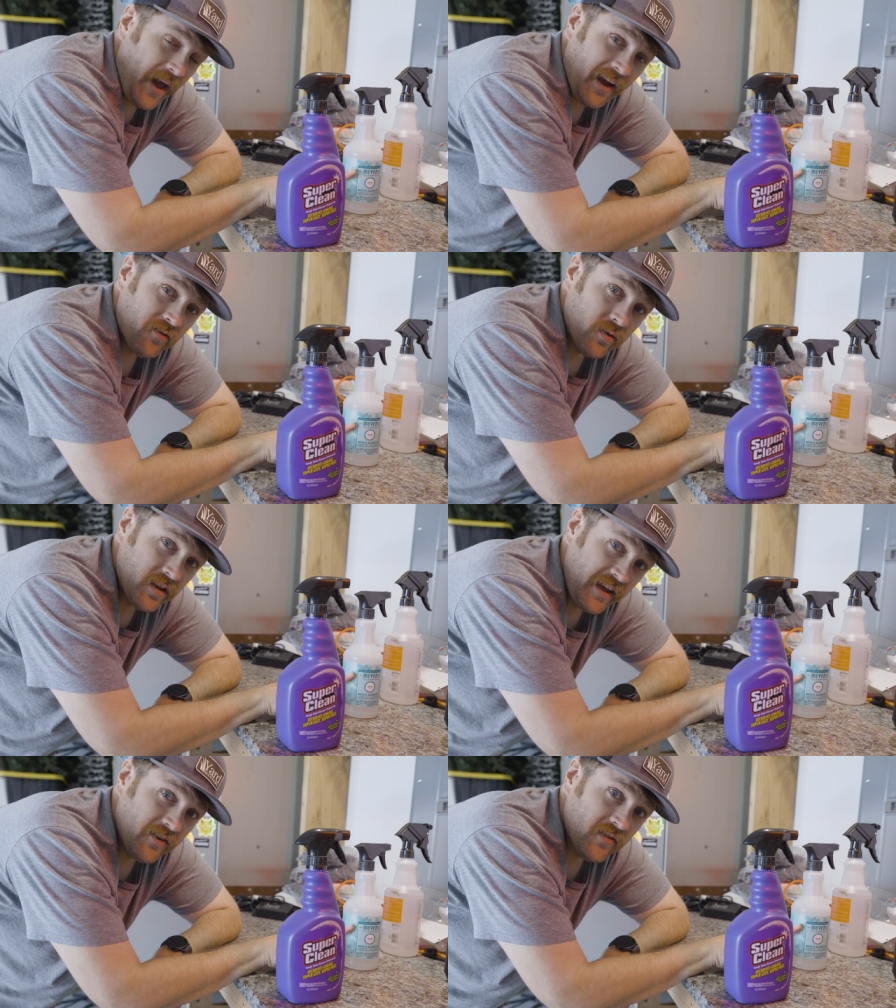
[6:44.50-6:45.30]
actual
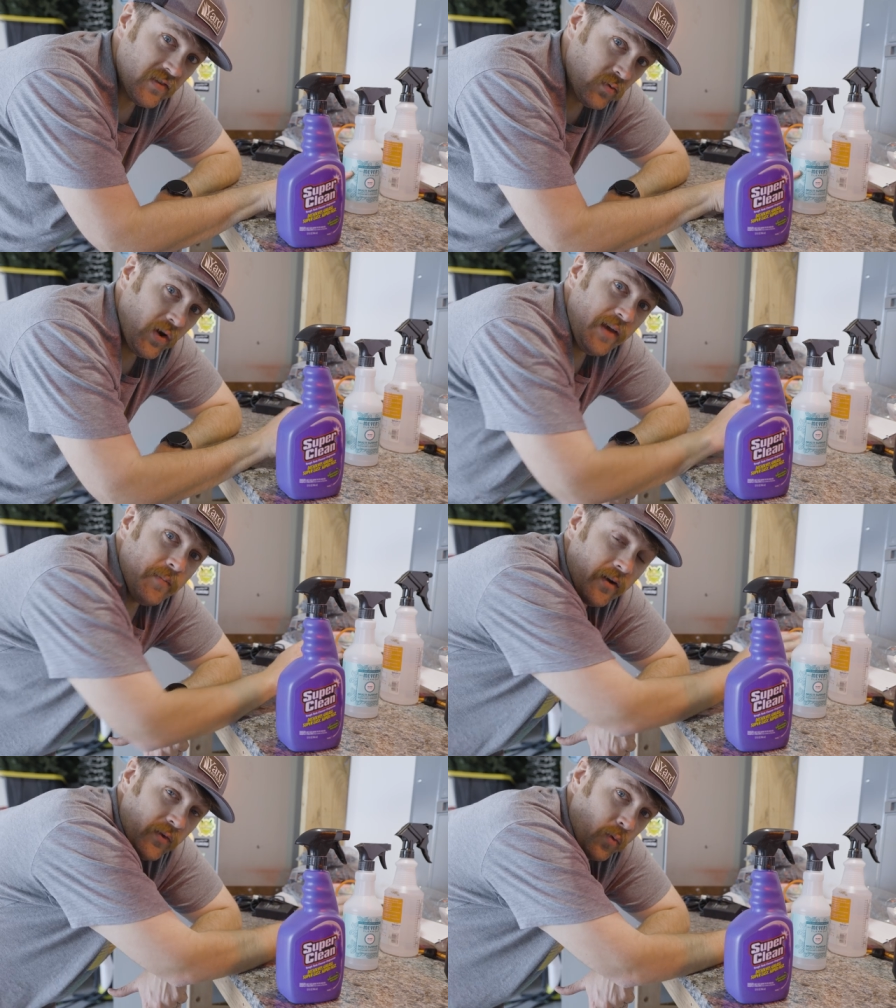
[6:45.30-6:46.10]
cleaners did way
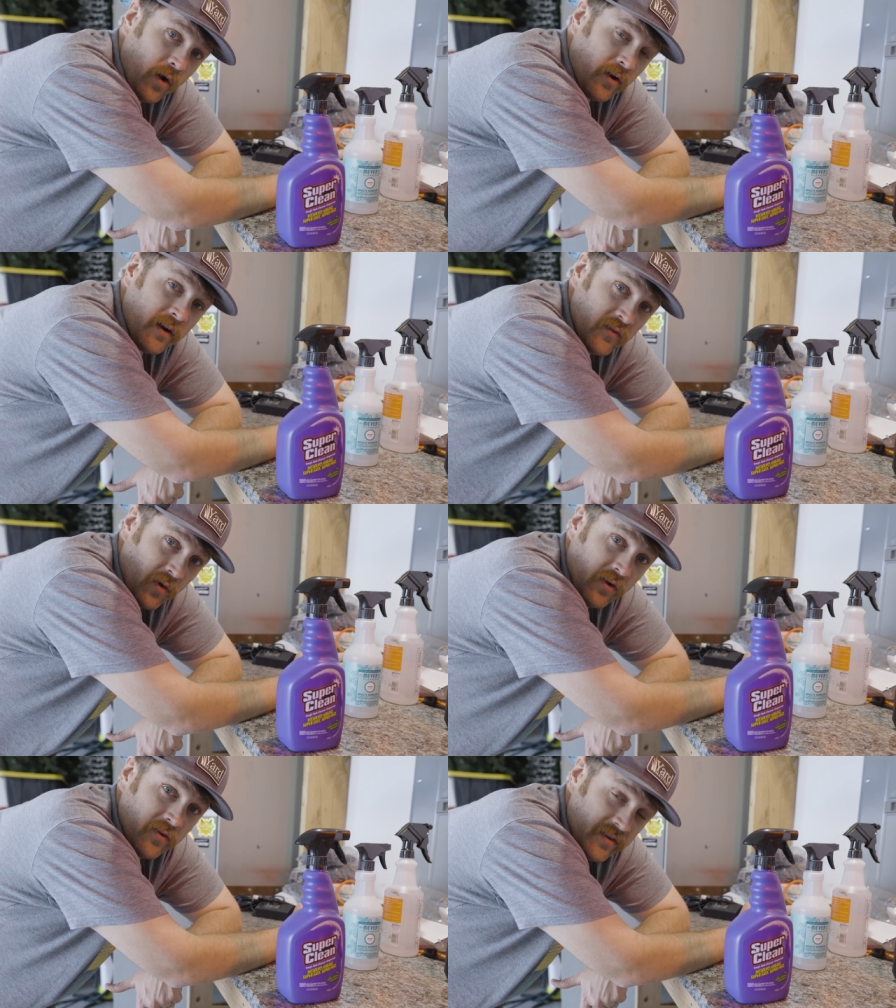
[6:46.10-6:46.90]
better than water as
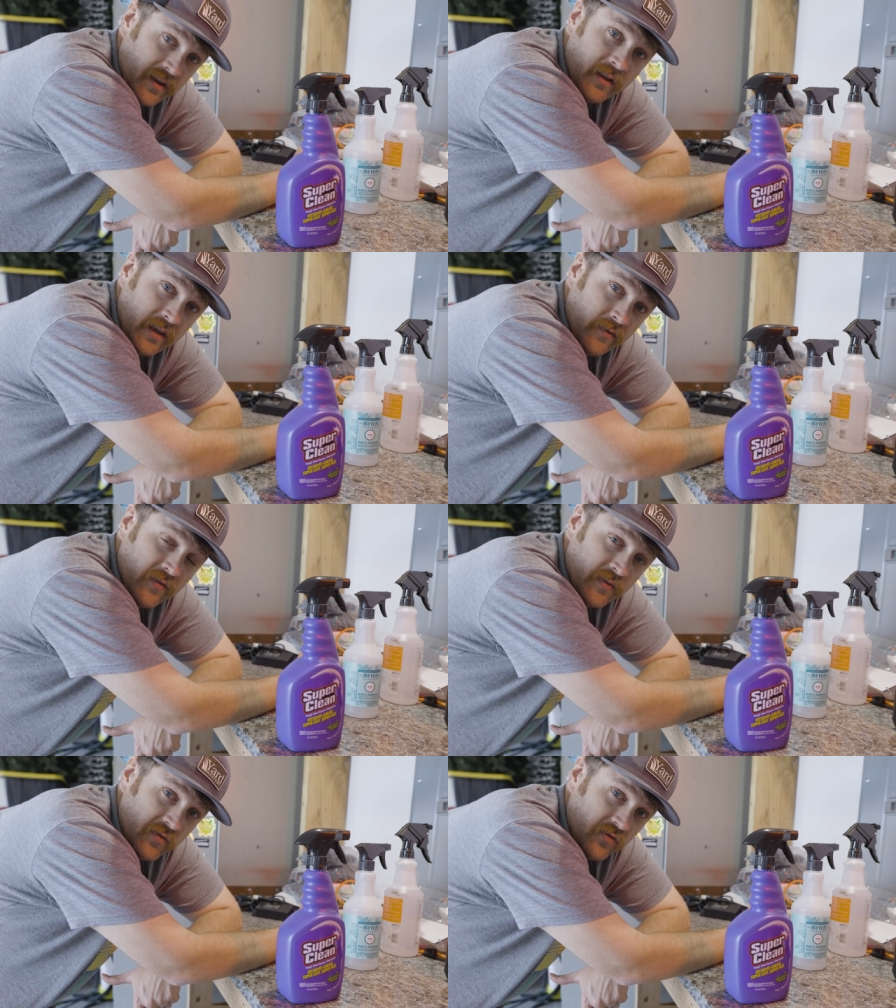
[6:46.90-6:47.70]
water did leave
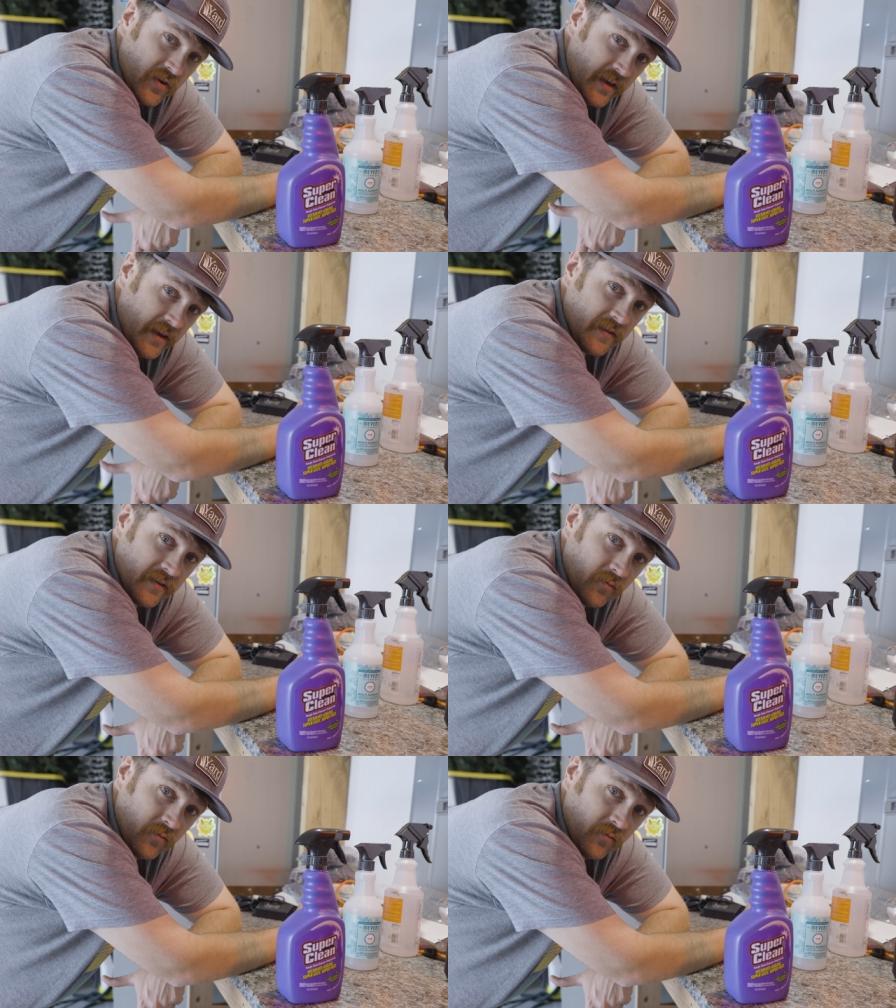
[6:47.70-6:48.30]
some streaking and some